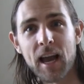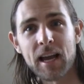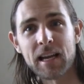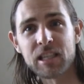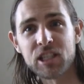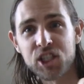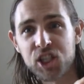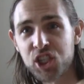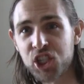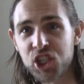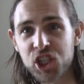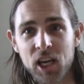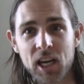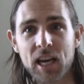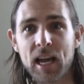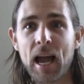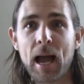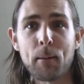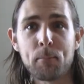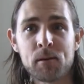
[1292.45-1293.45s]
as shit
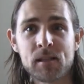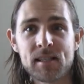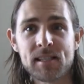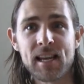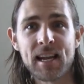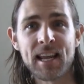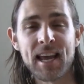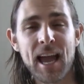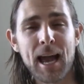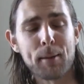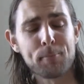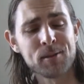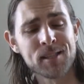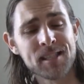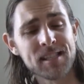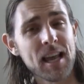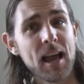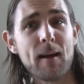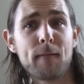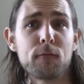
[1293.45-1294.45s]
happens and it
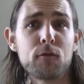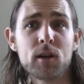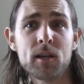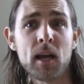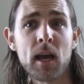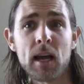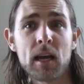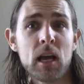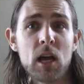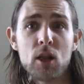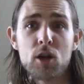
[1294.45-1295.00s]
happens every day